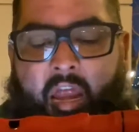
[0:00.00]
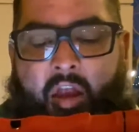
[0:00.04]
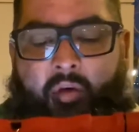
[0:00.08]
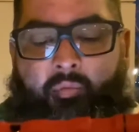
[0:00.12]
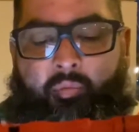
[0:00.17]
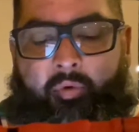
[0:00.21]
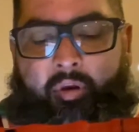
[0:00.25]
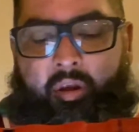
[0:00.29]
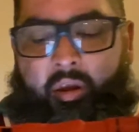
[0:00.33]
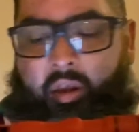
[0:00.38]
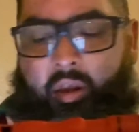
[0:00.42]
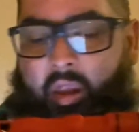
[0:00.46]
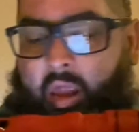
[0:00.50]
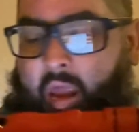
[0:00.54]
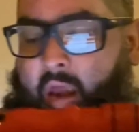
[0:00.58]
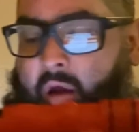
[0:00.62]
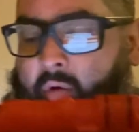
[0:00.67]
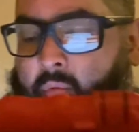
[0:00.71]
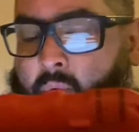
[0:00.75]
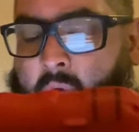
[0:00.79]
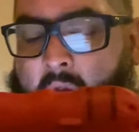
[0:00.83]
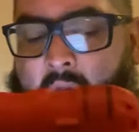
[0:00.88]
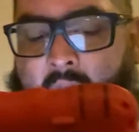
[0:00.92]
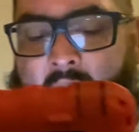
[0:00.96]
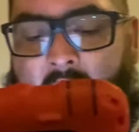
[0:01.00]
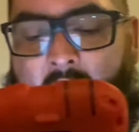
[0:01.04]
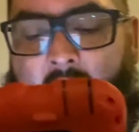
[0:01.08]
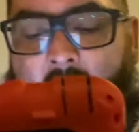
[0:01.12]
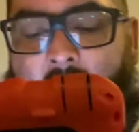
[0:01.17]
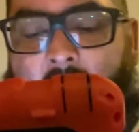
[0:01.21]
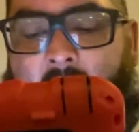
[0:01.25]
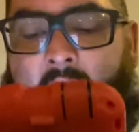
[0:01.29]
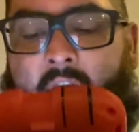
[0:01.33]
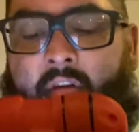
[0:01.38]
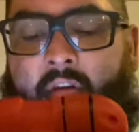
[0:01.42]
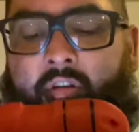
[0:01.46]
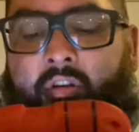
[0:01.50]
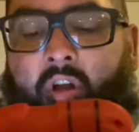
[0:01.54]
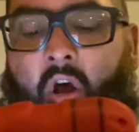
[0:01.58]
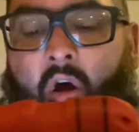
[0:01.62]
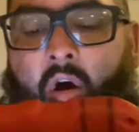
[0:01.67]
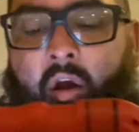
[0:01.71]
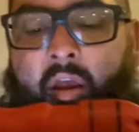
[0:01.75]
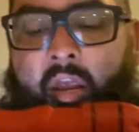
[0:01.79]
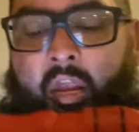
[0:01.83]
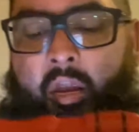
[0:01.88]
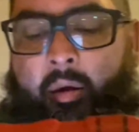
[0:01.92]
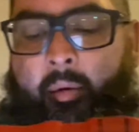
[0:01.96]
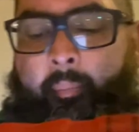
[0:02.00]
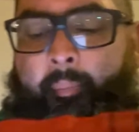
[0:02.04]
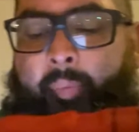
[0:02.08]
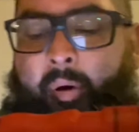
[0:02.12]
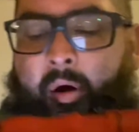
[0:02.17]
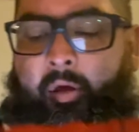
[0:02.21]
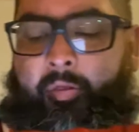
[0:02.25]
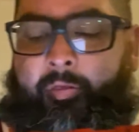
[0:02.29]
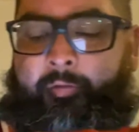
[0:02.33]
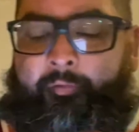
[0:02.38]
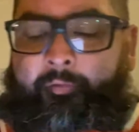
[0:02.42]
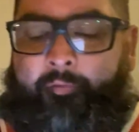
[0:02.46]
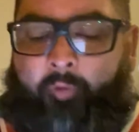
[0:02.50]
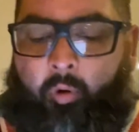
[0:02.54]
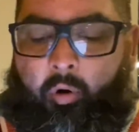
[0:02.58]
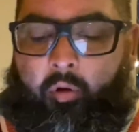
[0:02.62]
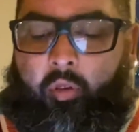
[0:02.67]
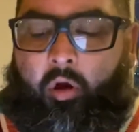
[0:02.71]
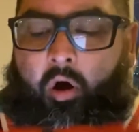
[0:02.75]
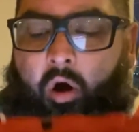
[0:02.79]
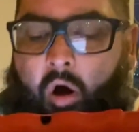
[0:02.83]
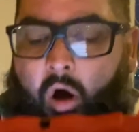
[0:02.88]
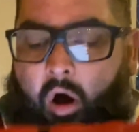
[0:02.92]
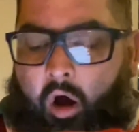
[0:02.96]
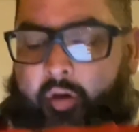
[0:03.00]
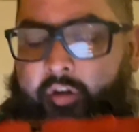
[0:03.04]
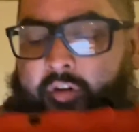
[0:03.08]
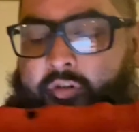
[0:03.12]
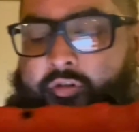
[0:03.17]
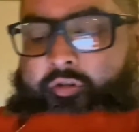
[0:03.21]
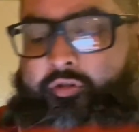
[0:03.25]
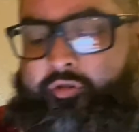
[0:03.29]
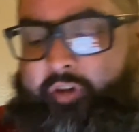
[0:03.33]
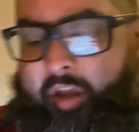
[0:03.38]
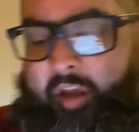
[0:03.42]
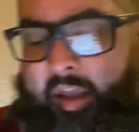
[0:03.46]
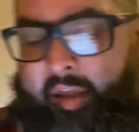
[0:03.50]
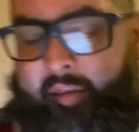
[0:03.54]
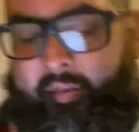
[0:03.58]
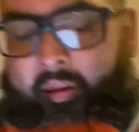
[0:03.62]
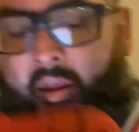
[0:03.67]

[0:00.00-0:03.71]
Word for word: and we and when ye exalt him put forth all your strength